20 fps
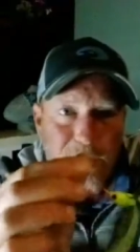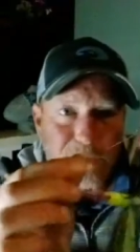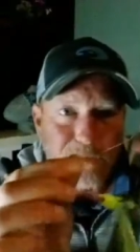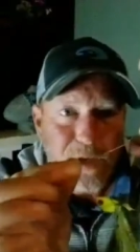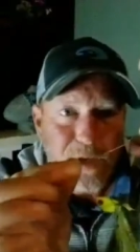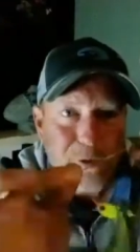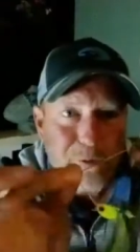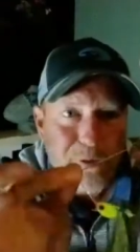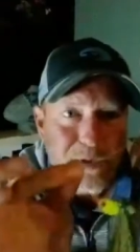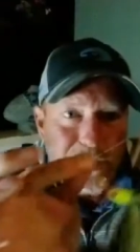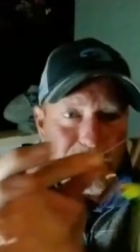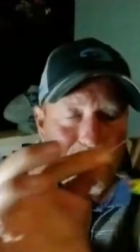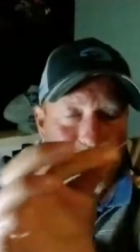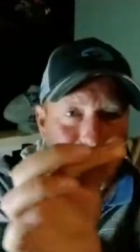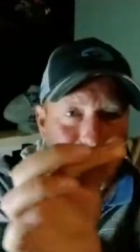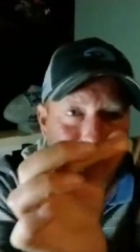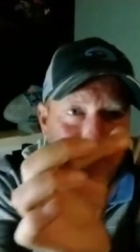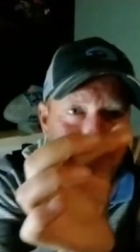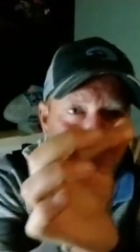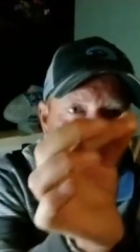if their
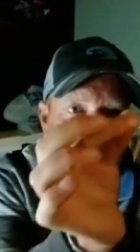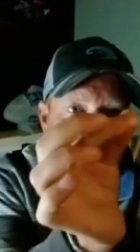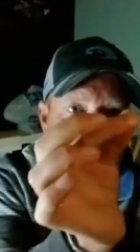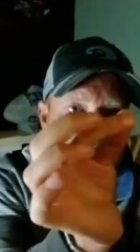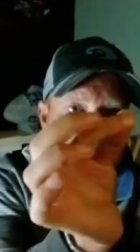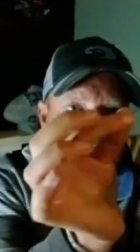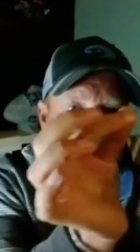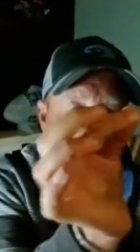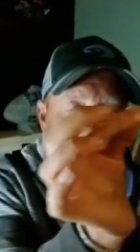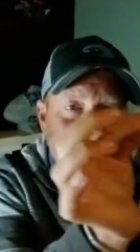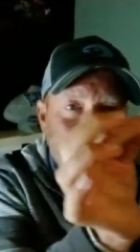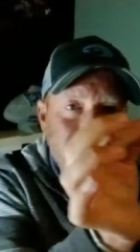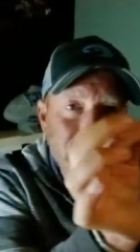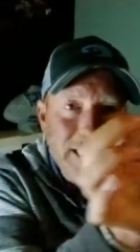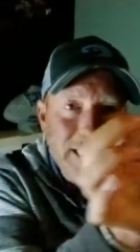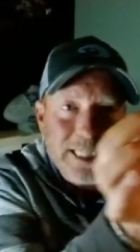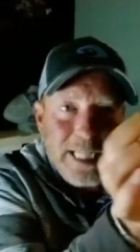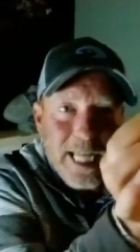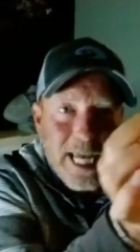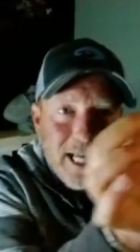resistance is
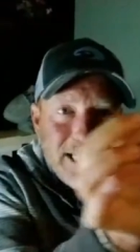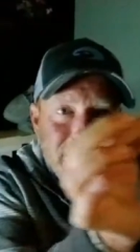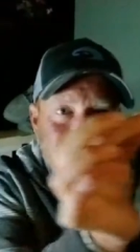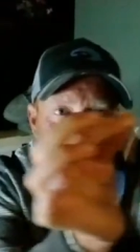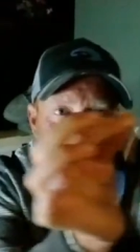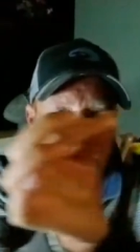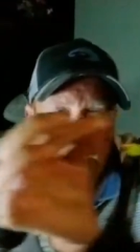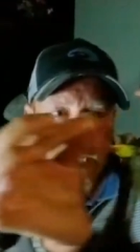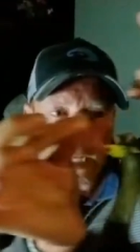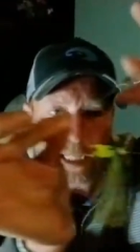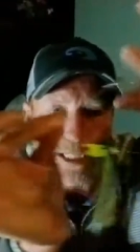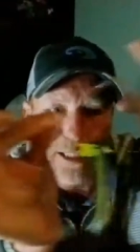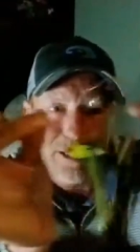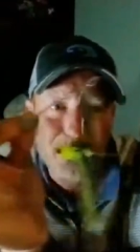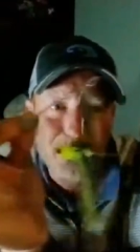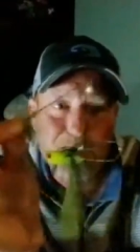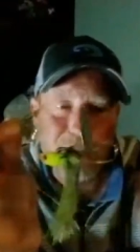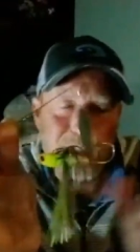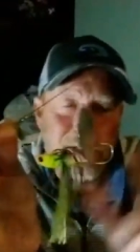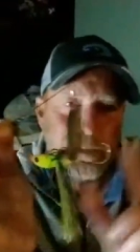less than the
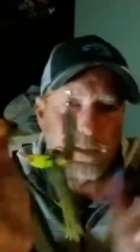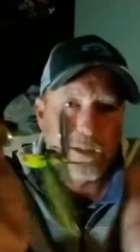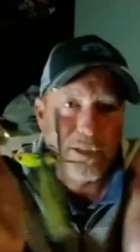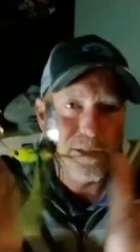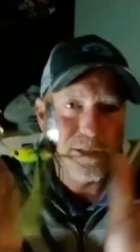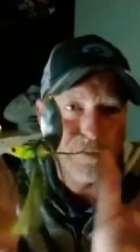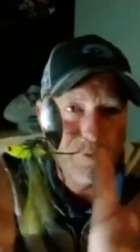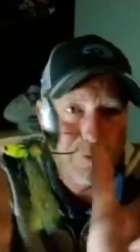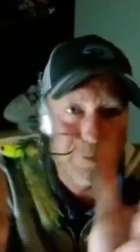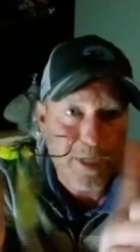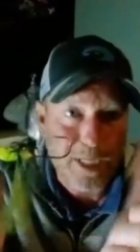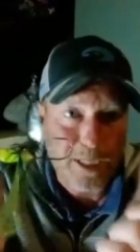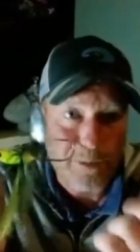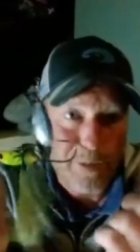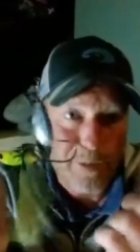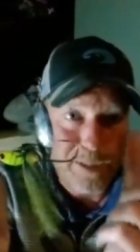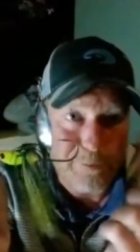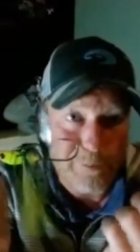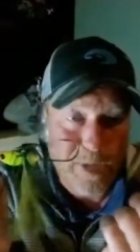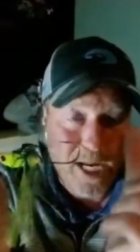resistance from like a
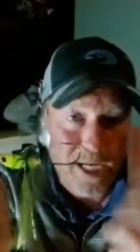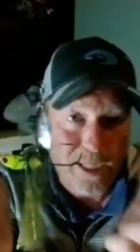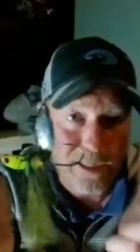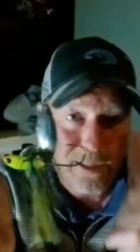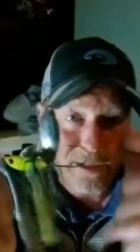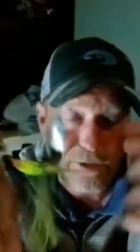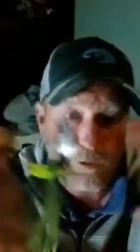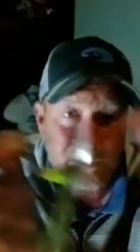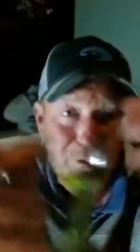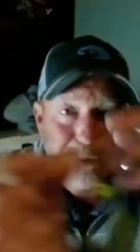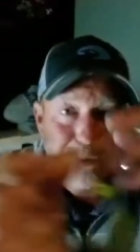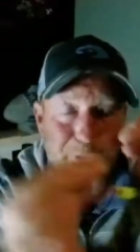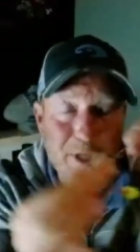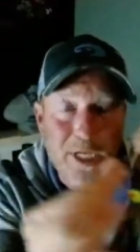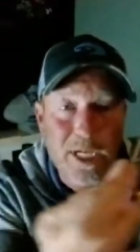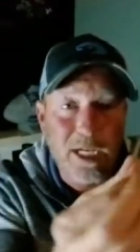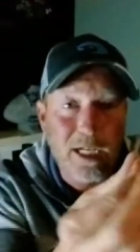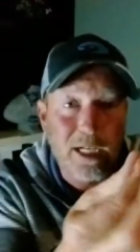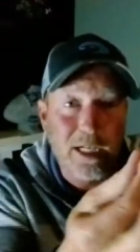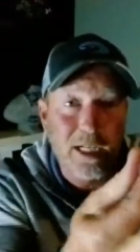big paddle tail swim bait,